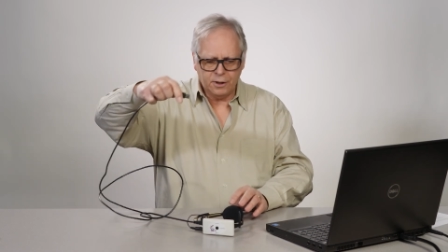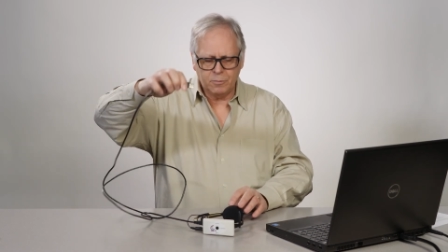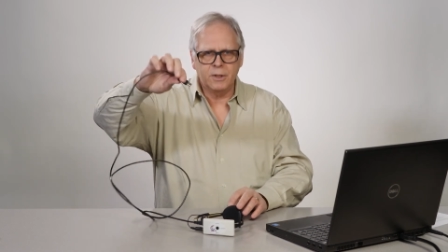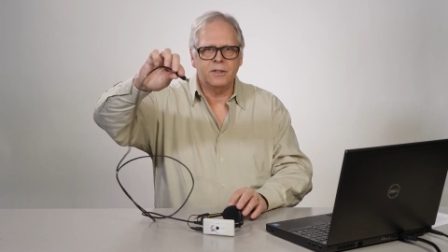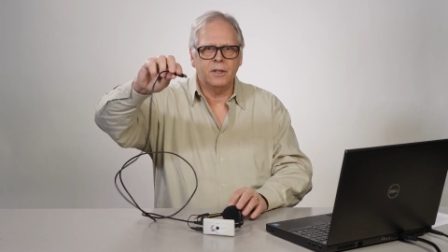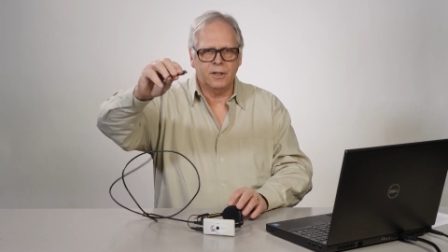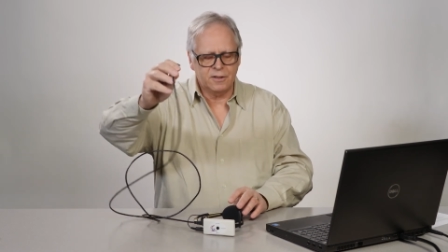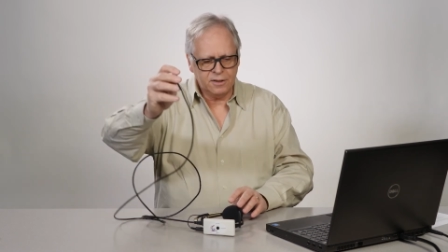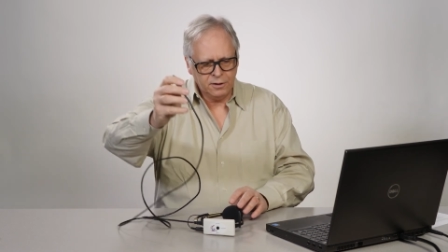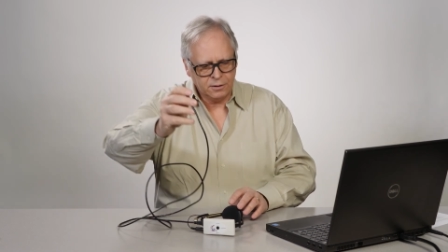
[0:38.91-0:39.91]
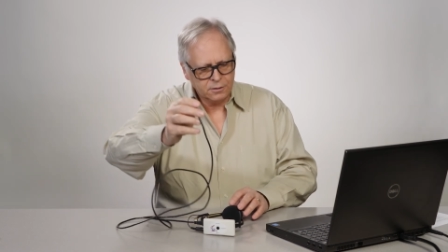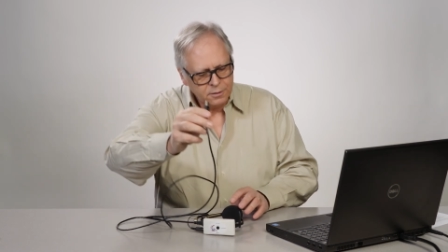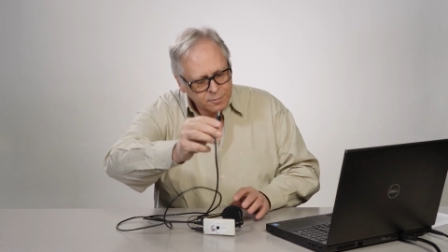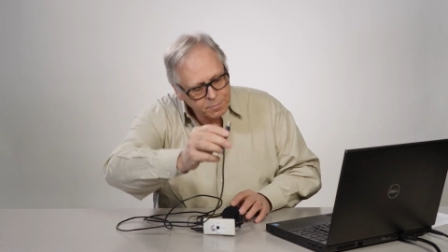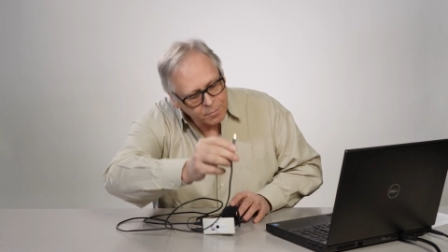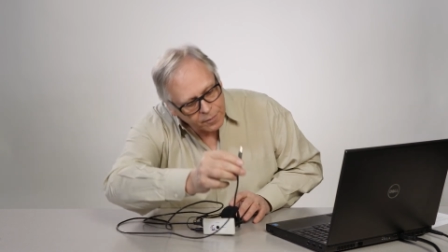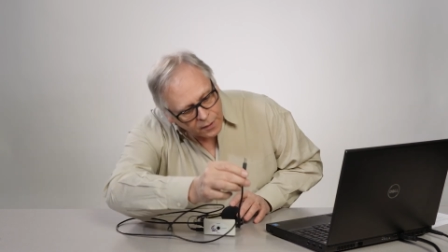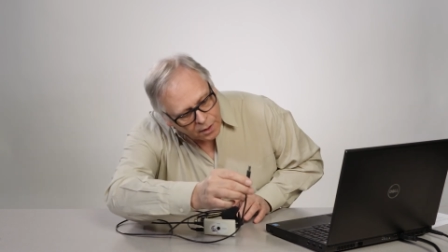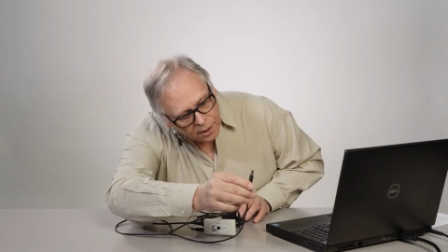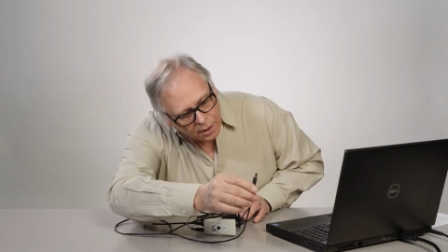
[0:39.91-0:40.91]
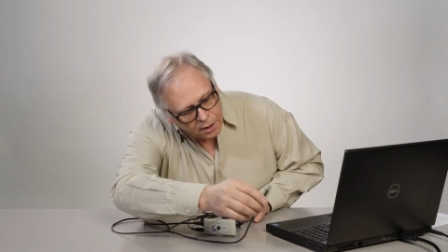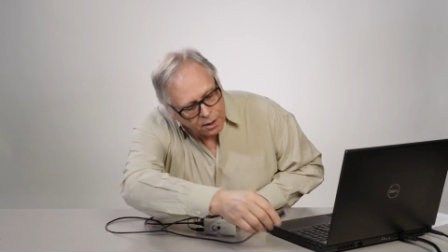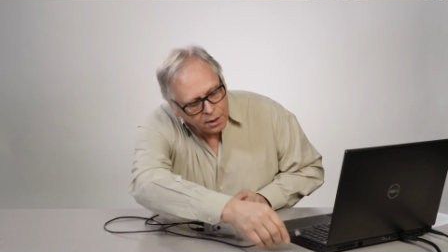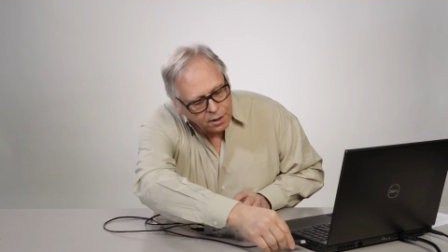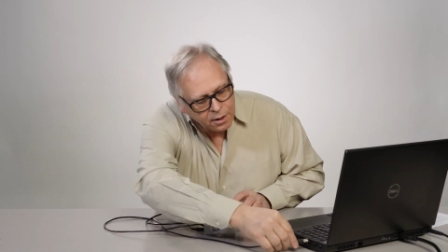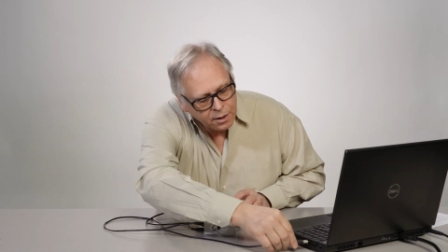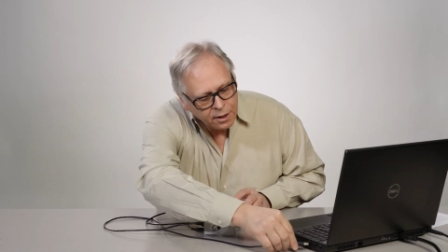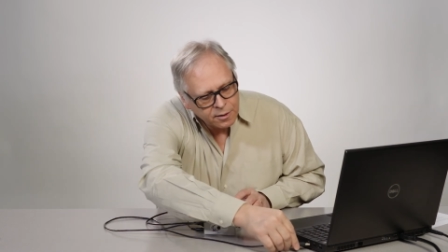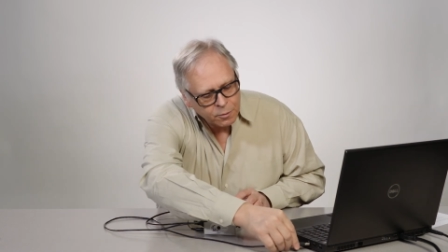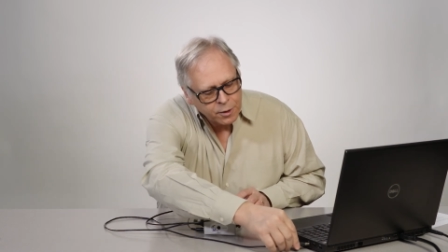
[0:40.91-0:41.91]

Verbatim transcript: it'll be sitting still. As